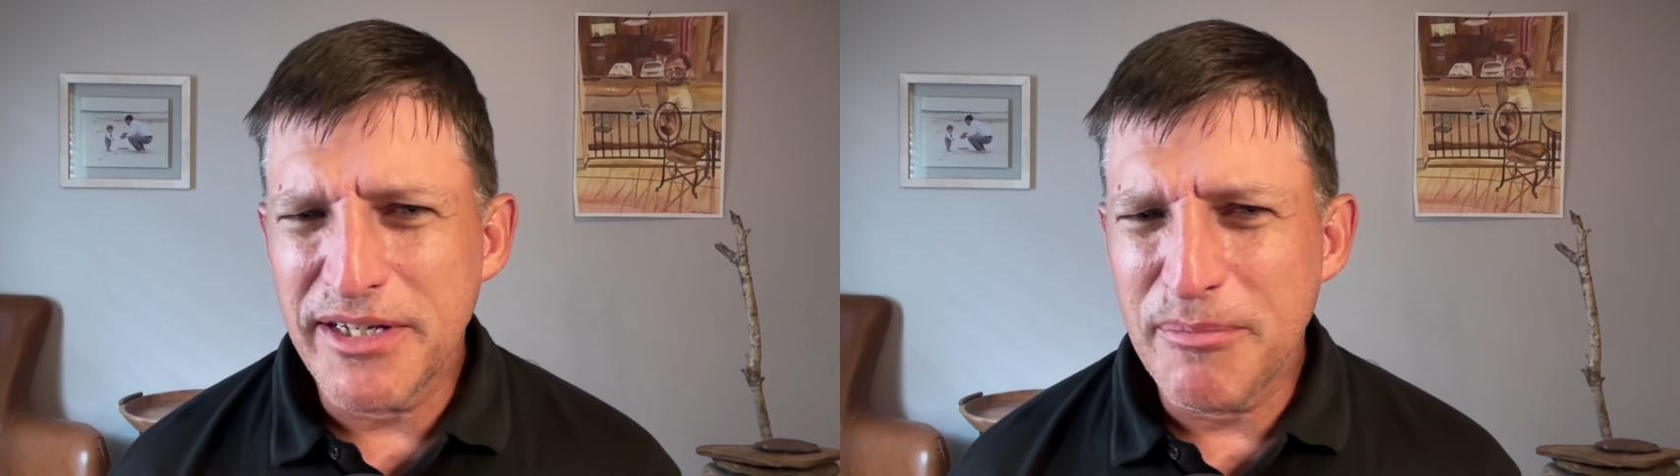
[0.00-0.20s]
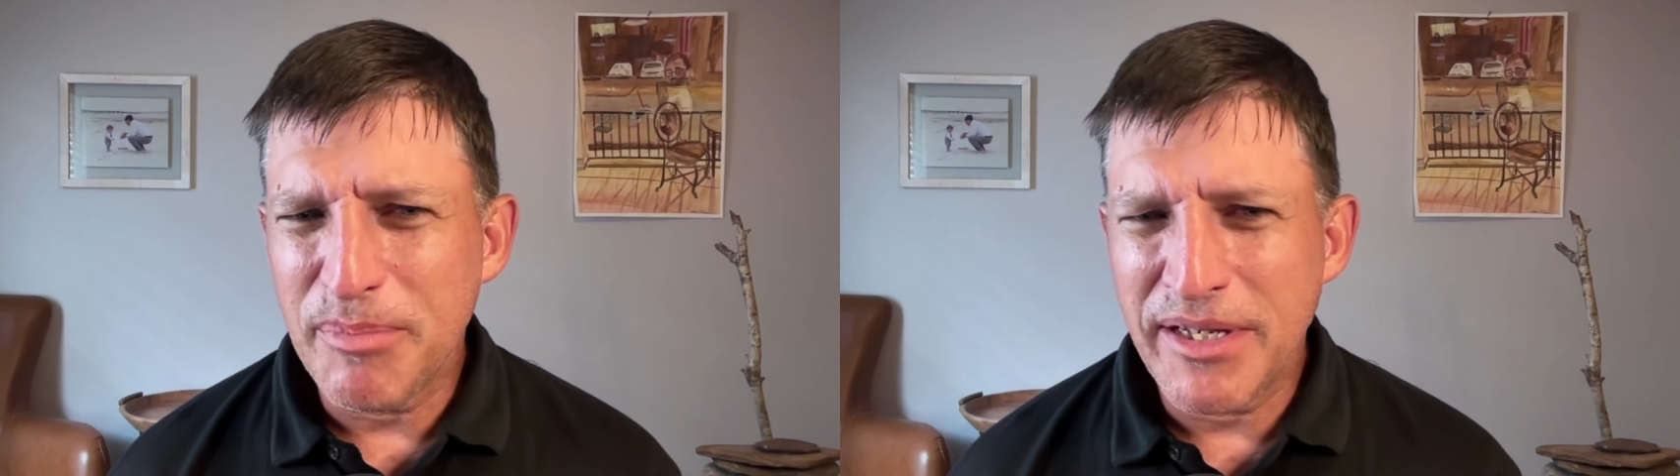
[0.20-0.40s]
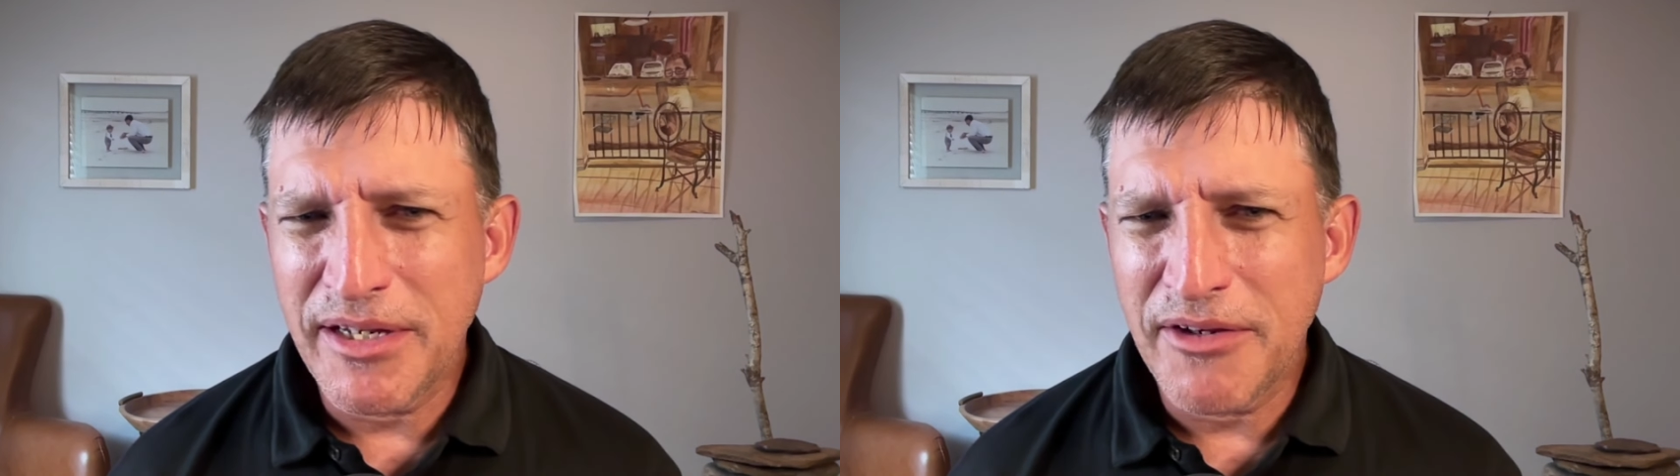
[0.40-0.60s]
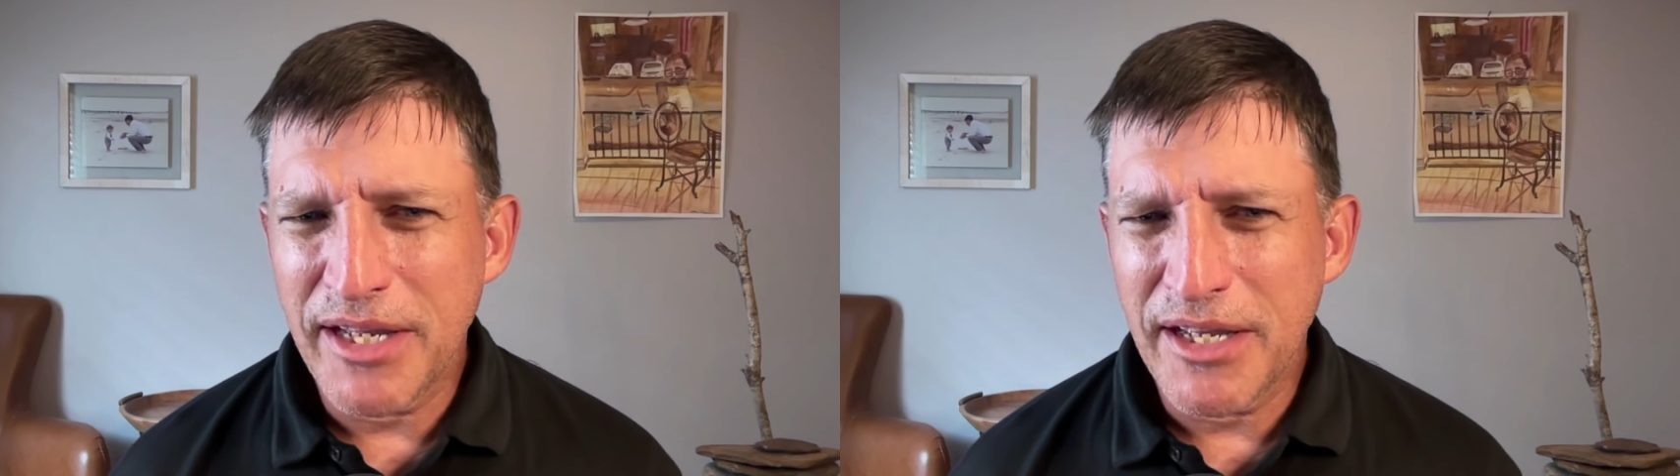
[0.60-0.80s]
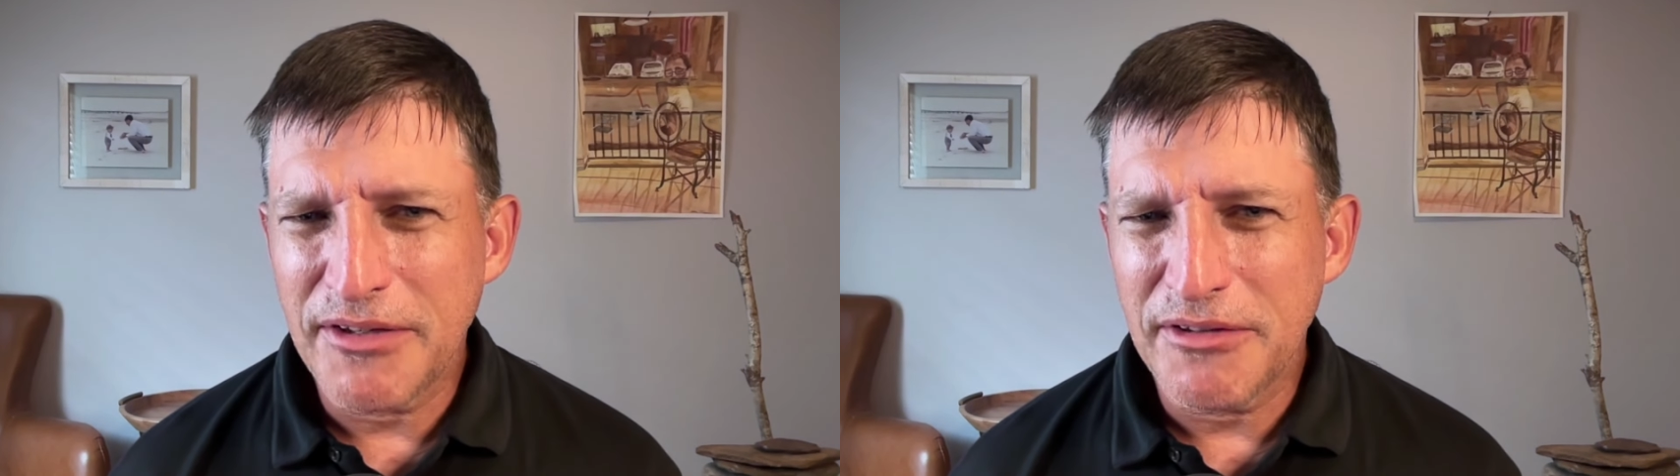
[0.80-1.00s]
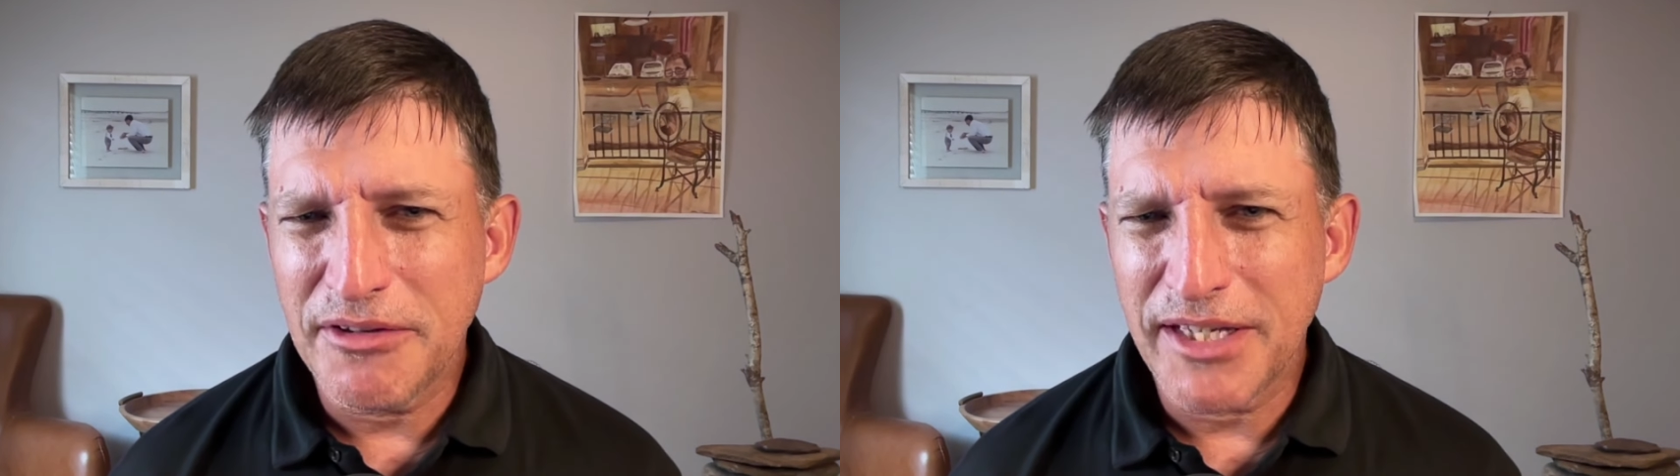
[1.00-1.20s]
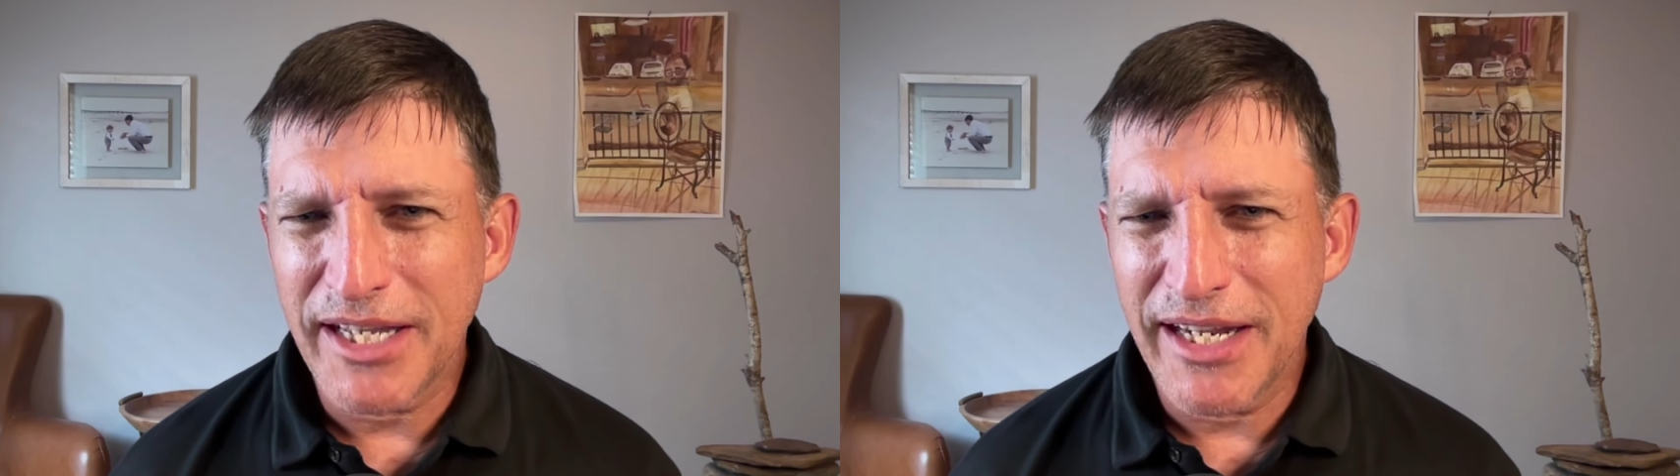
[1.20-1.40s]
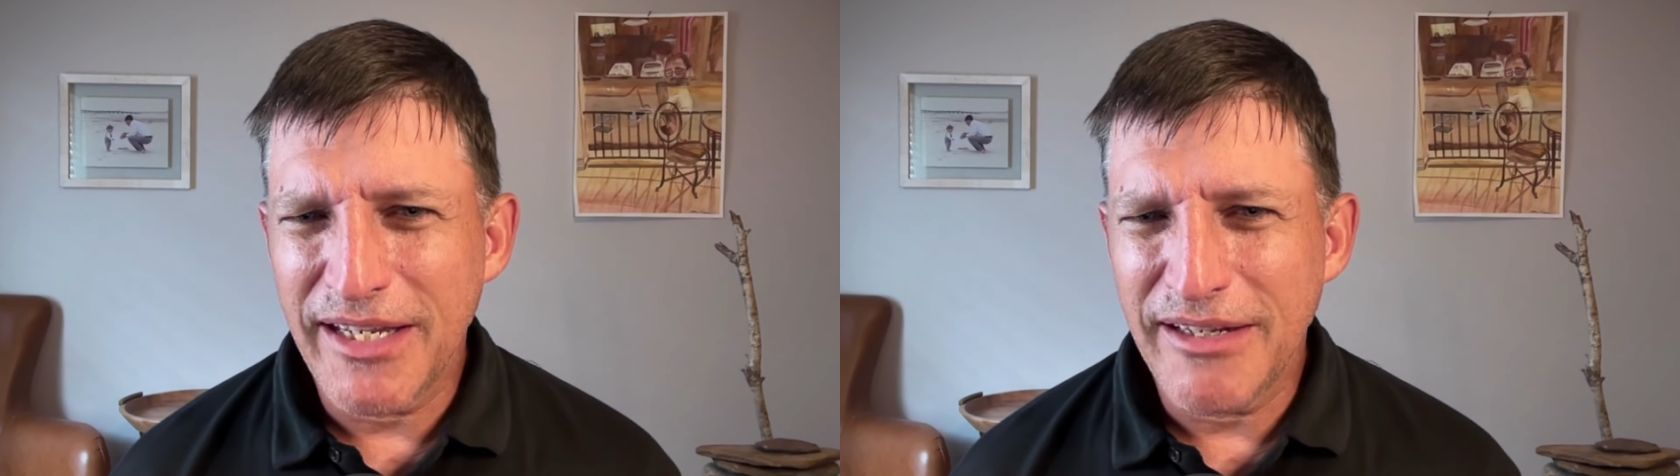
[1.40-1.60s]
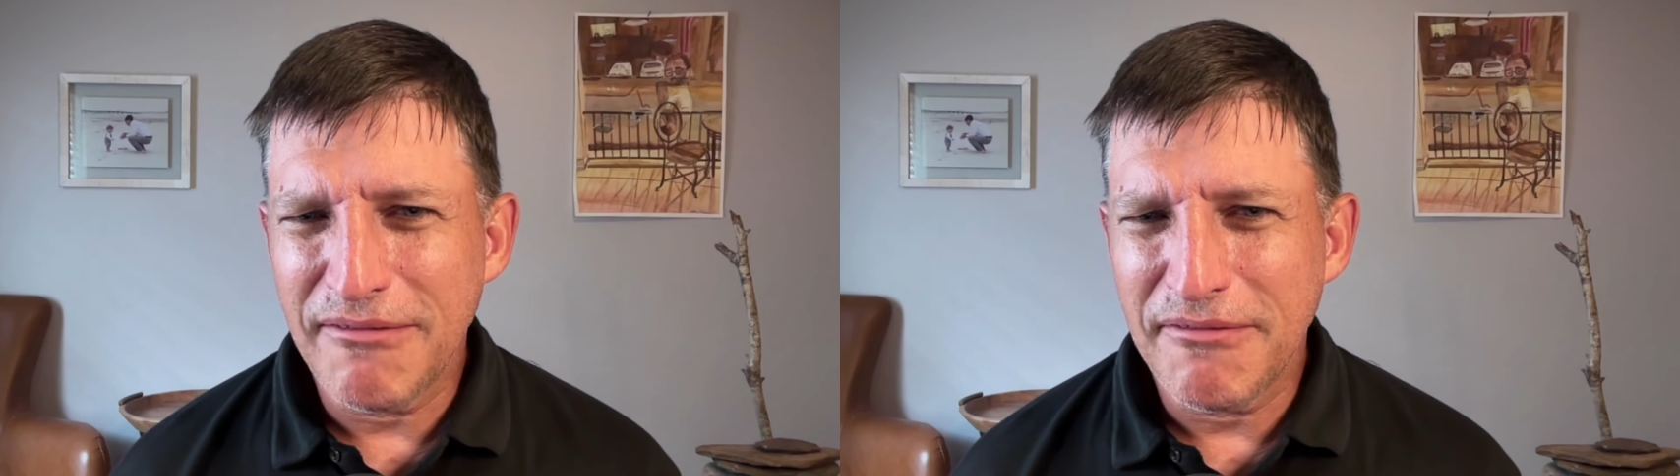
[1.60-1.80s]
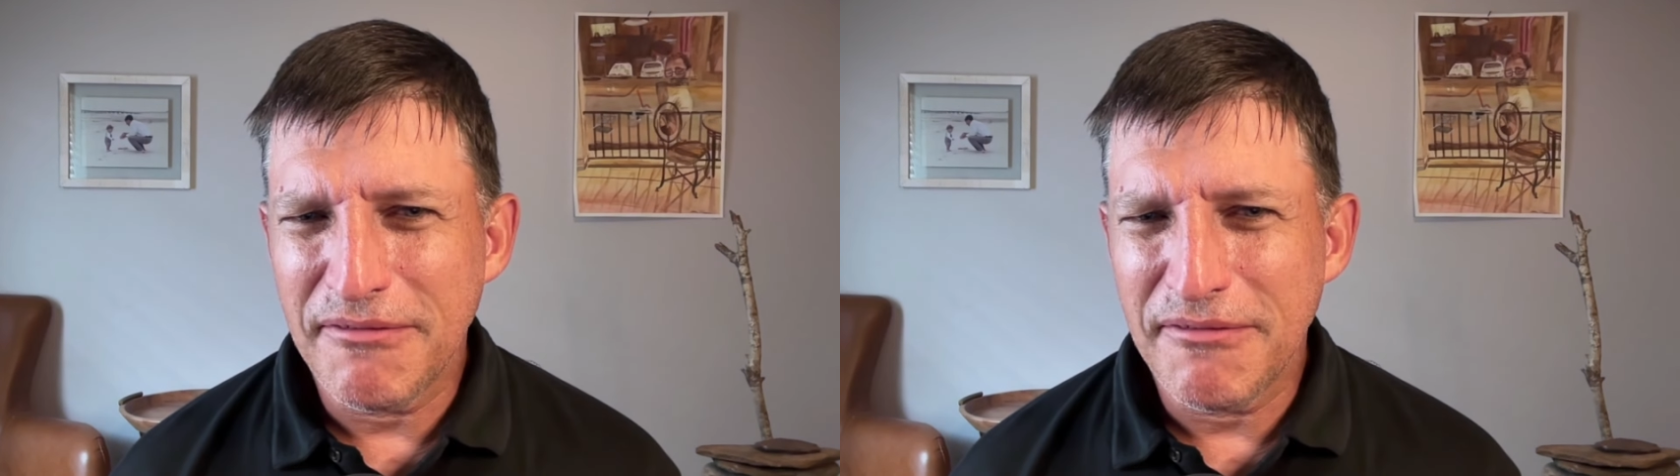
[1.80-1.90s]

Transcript: depending on how you look at it.